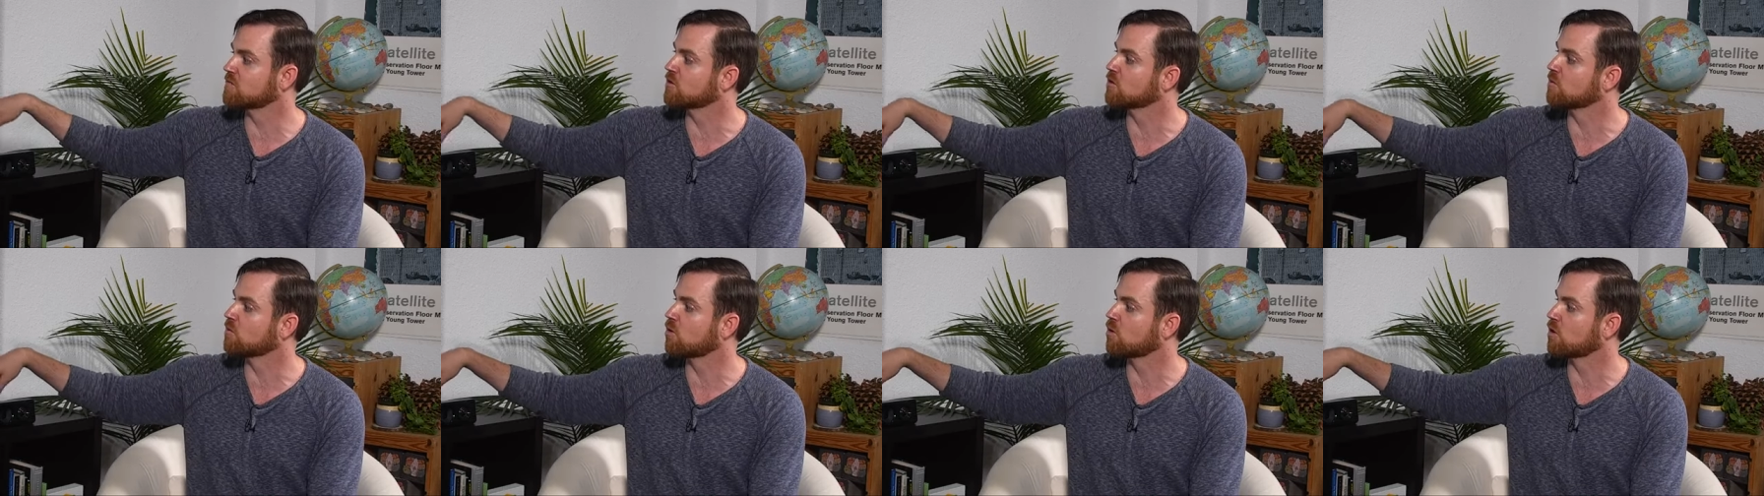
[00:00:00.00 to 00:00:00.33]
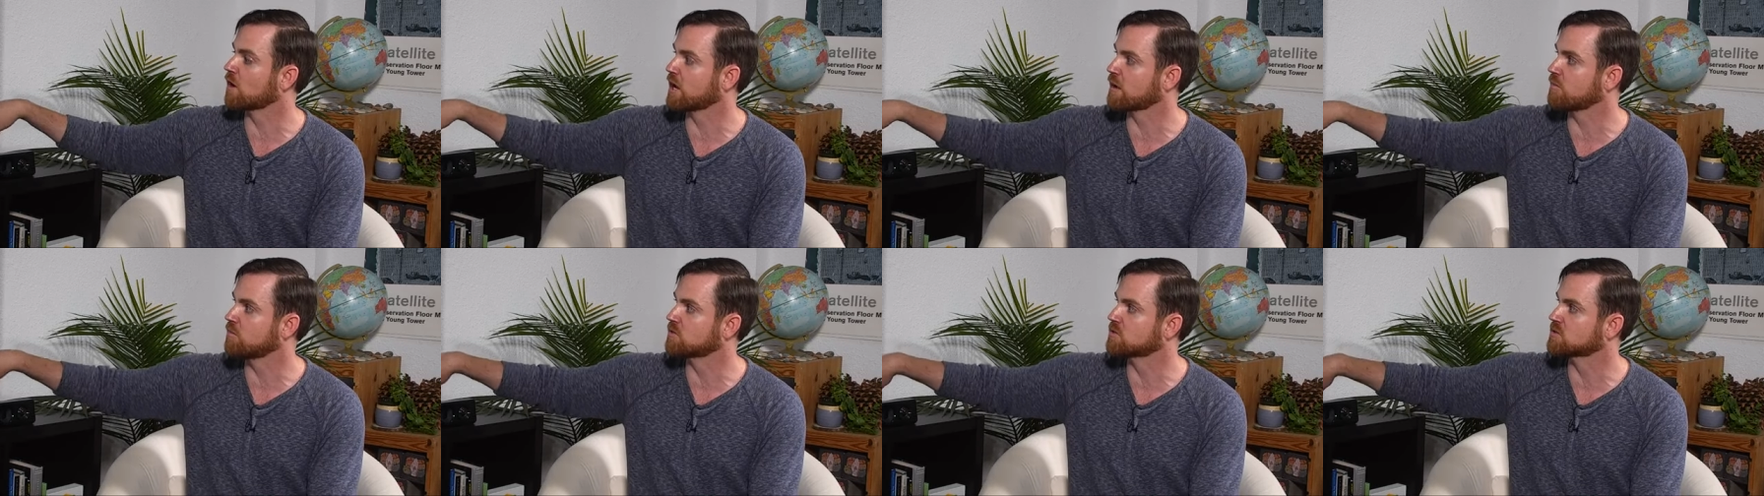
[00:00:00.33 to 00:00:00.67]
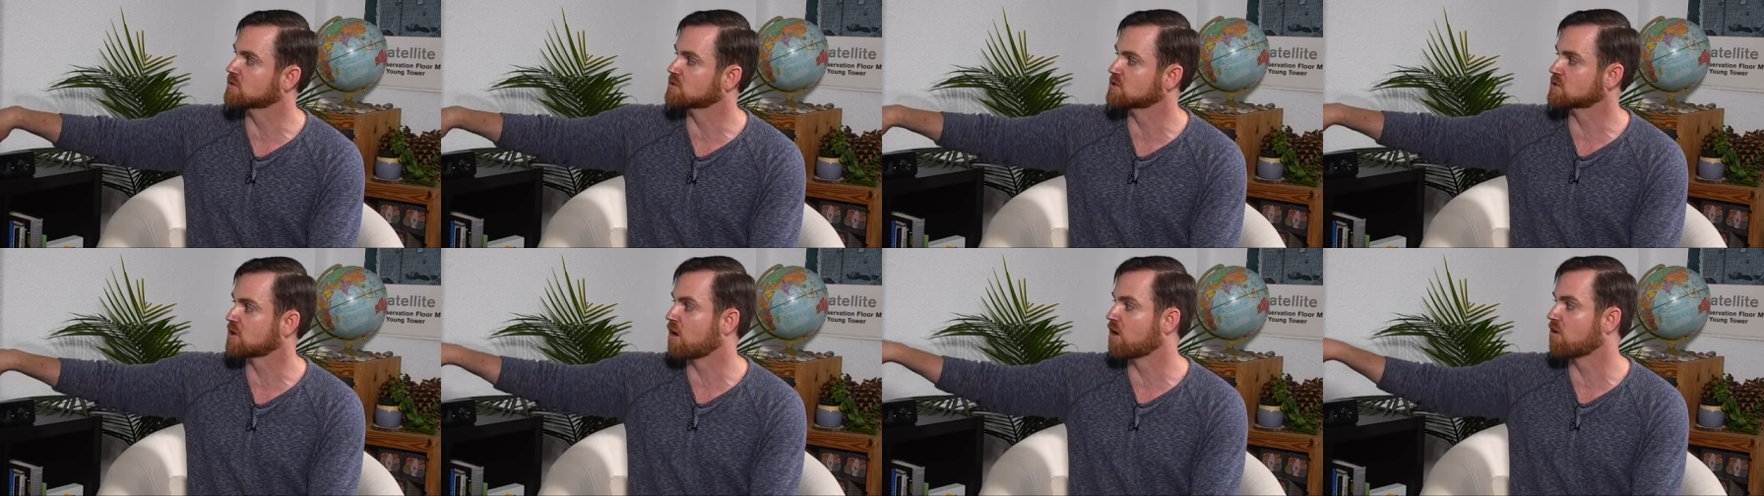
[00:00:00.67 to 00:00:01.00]
you're more able to
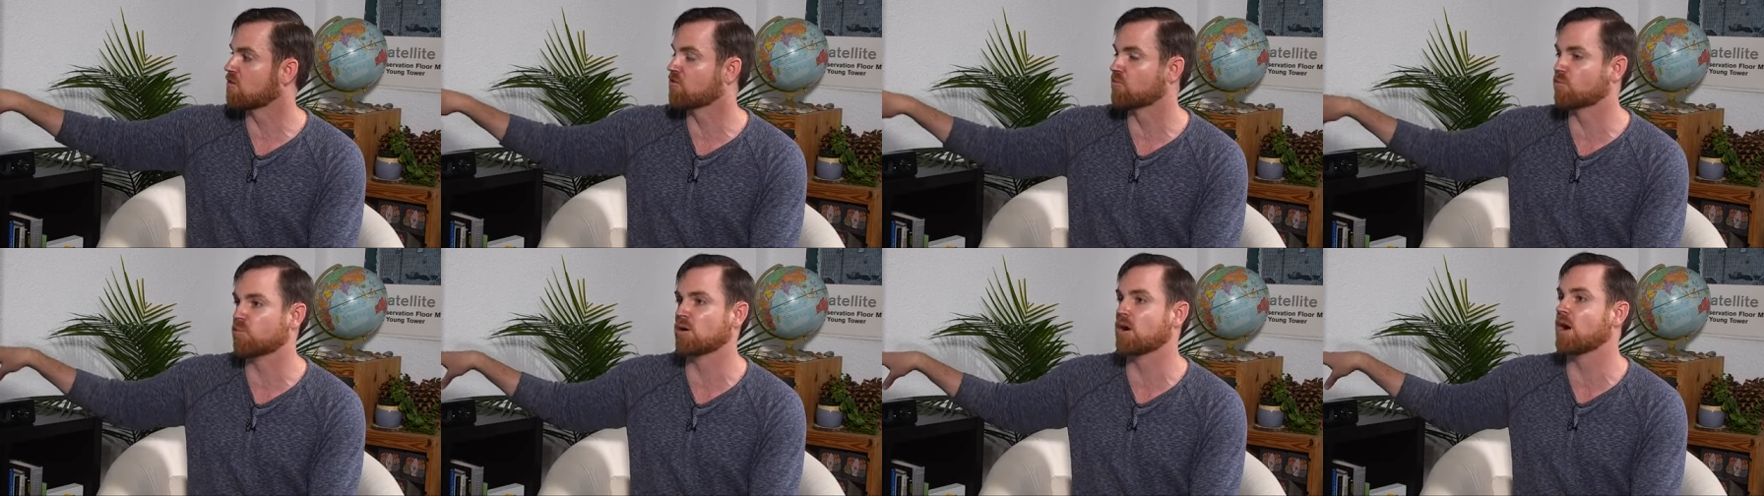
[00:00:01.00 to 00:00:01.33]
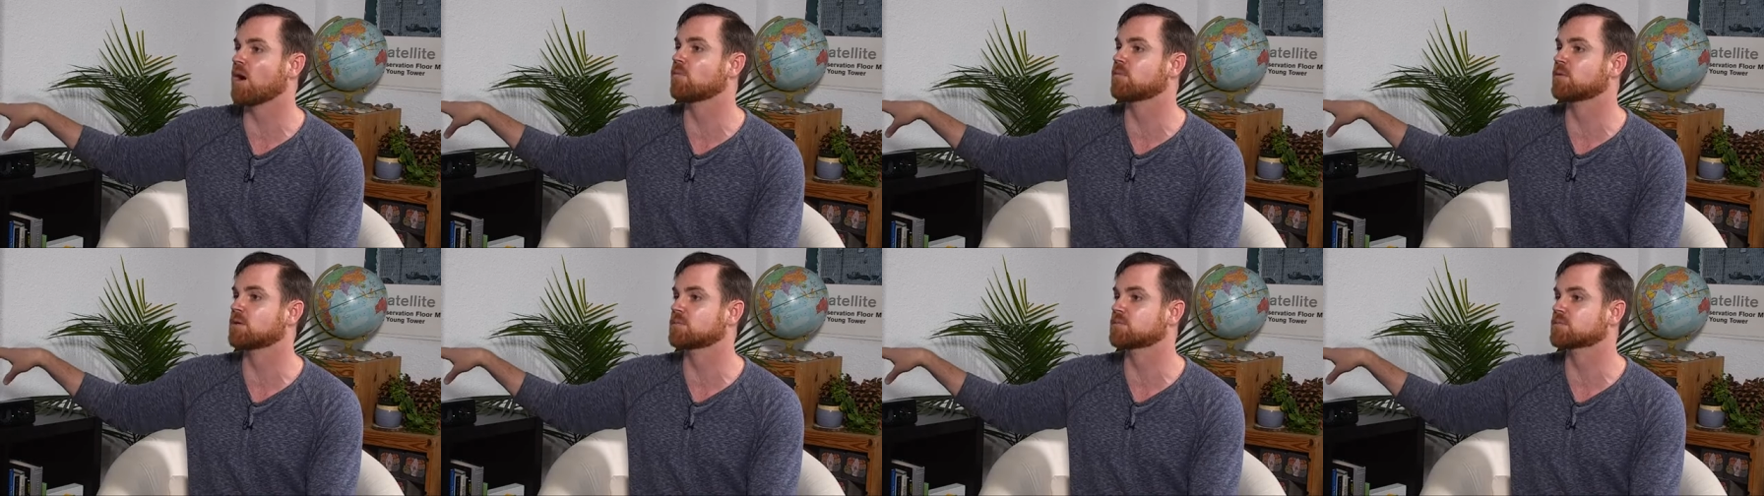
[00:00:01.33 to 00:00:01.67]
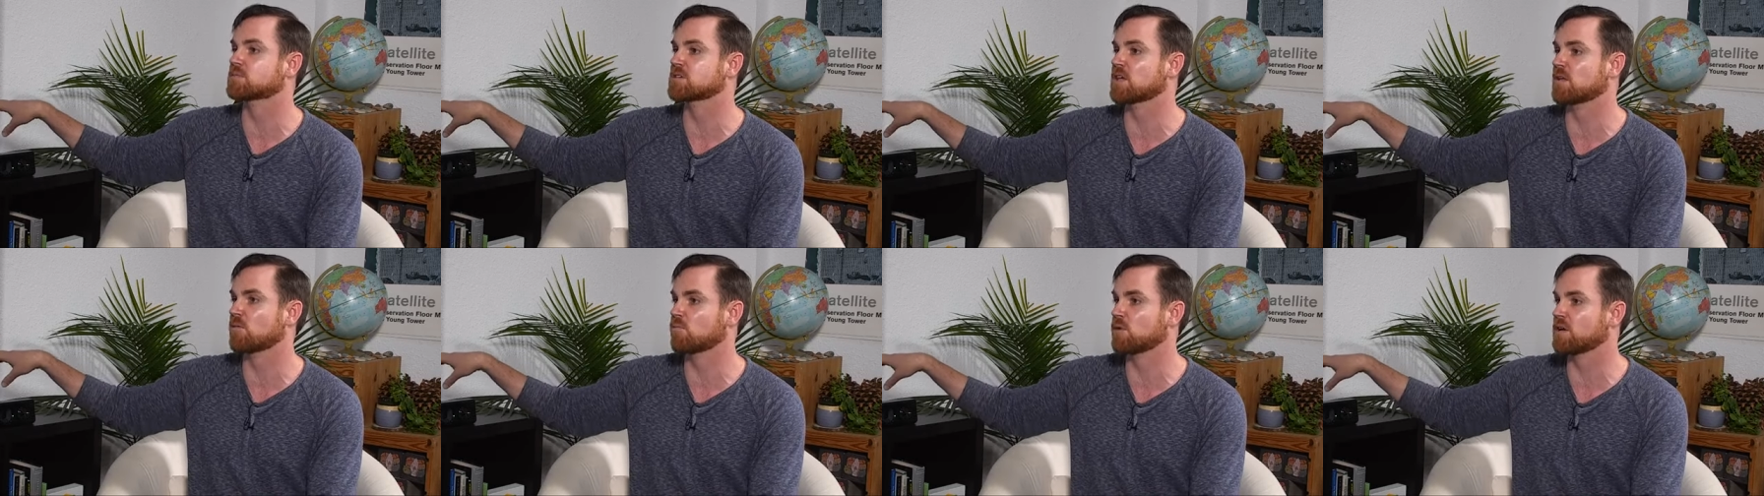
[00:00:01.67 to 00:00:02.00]
solve
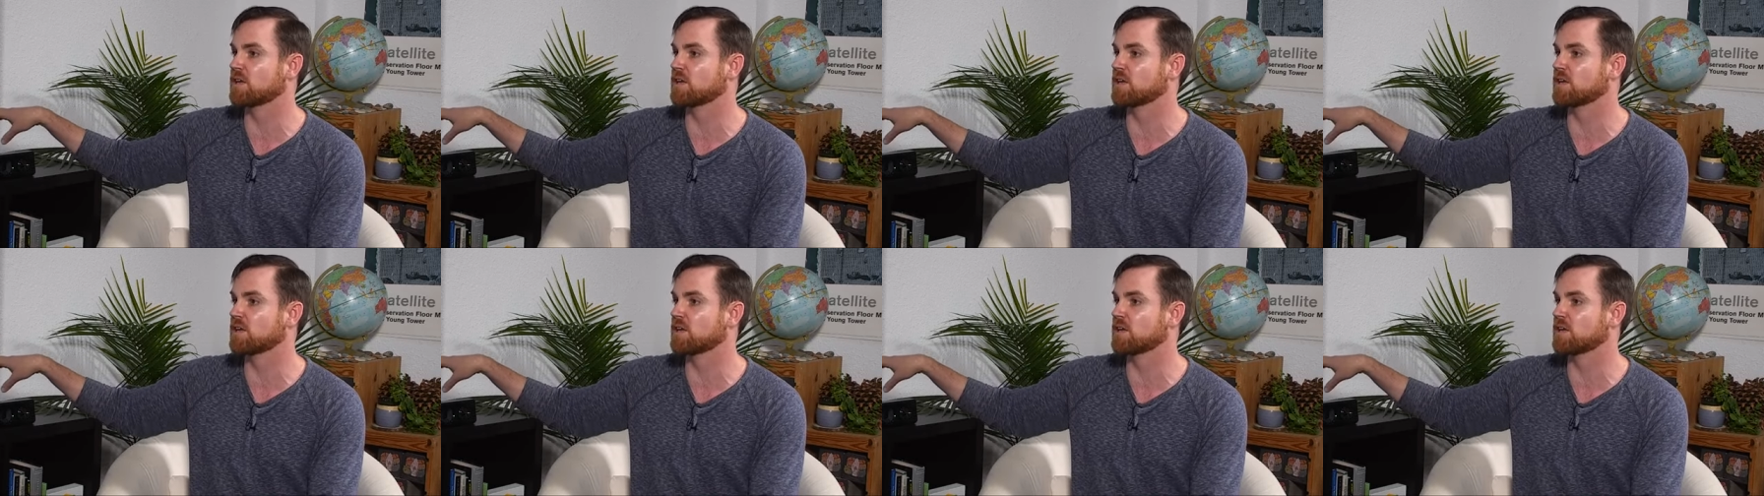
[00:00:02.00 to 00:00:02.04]
problems. And we